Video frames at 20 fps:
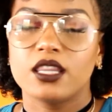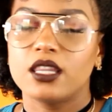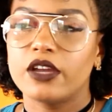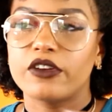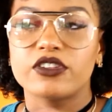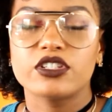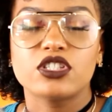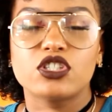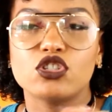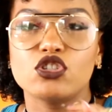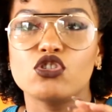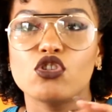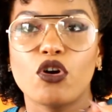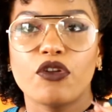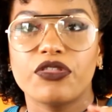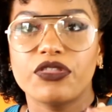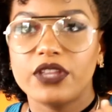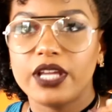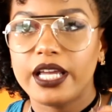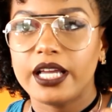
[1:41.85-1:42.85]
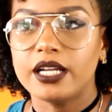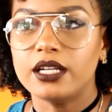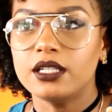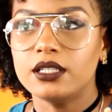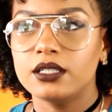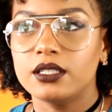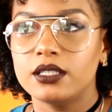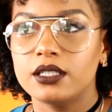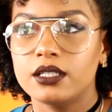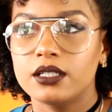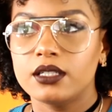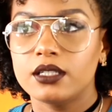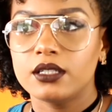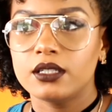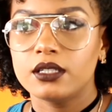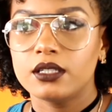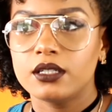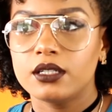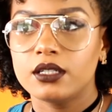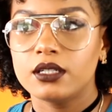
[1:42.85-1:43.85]
There is nothing,
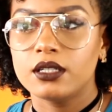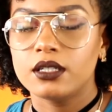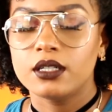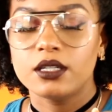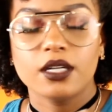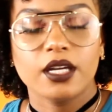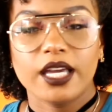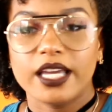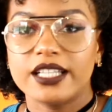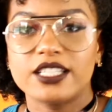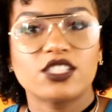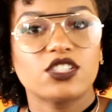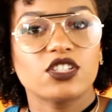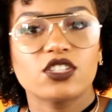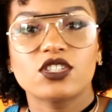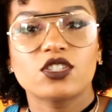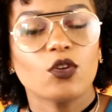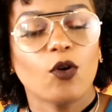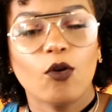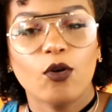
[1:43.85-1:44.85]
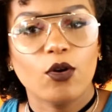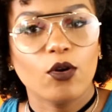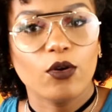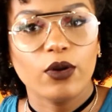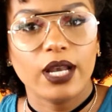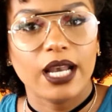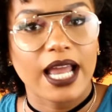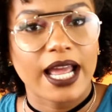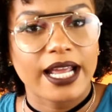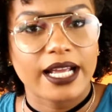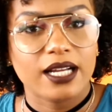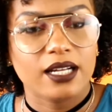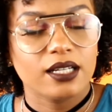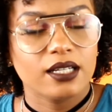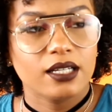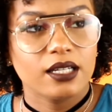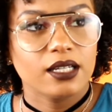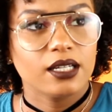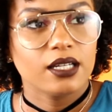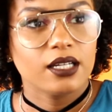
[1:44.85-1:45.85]
it's just so good. Like
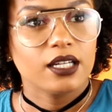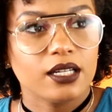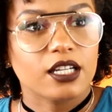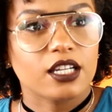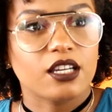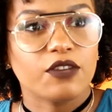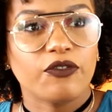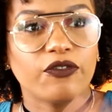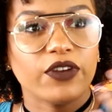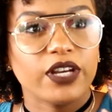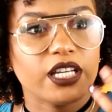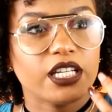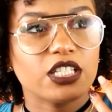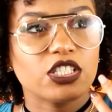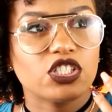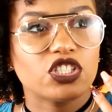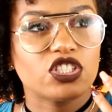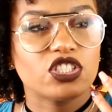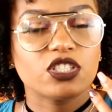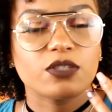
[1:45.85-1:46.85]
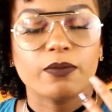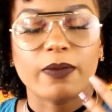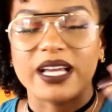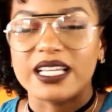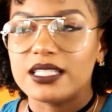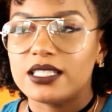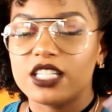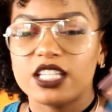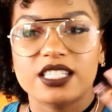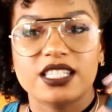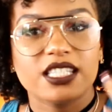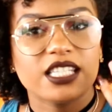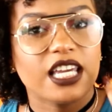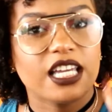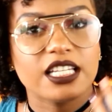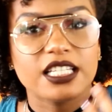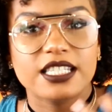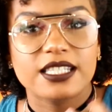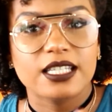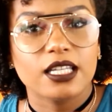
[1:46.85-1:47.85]
the finish, your
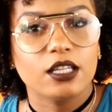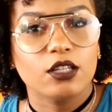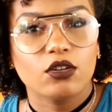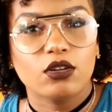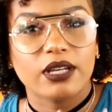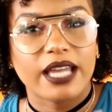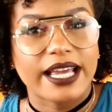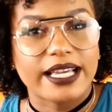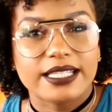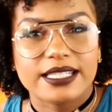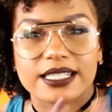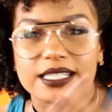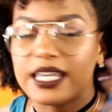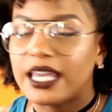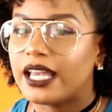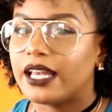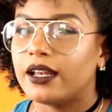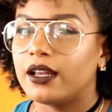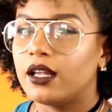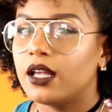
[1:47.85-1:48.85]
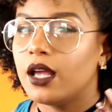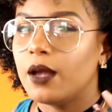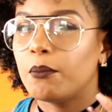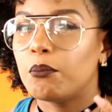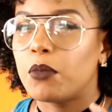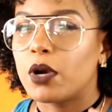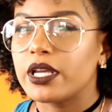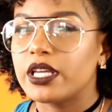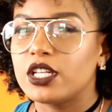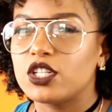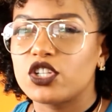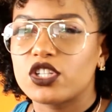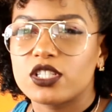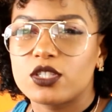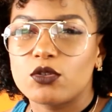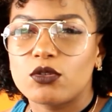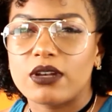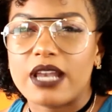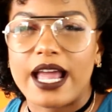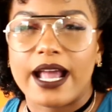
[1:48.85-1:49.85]
skin still look like skin, but it
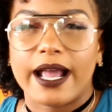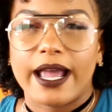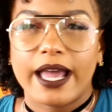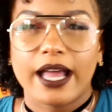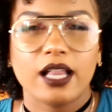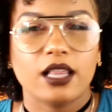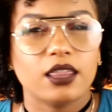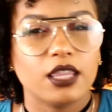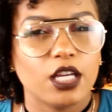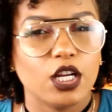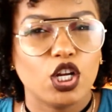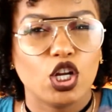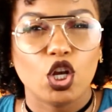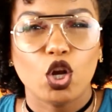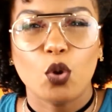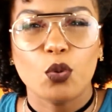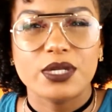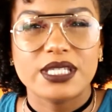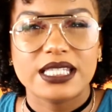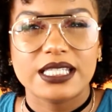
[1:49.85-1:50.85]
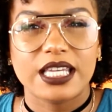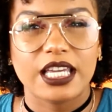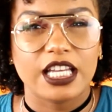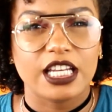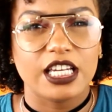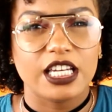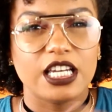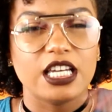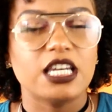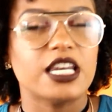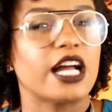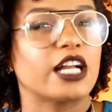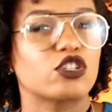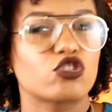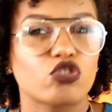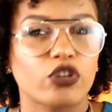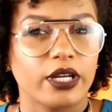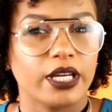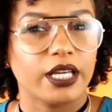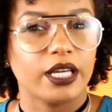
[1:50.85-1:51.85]
just look like healthy glowy skin
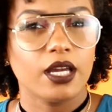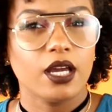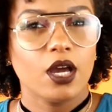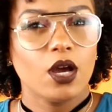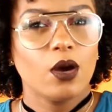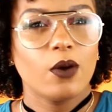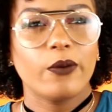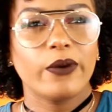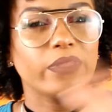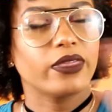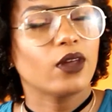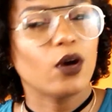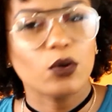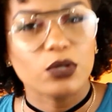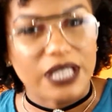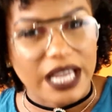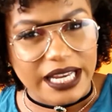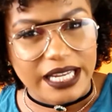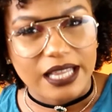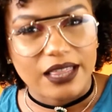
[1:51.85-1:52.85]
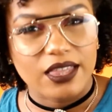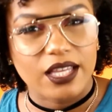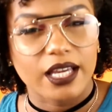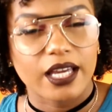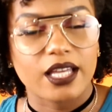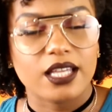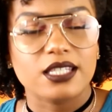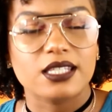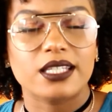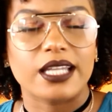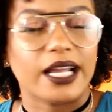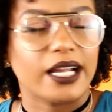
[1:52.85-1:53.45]
naturally without anything else.